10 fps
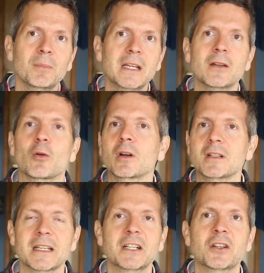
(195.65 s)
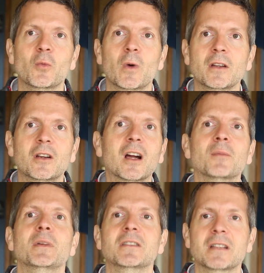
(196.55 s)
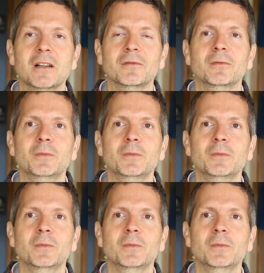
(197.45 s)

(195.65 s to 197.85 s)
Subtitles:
be in an organization where you can't be yourself?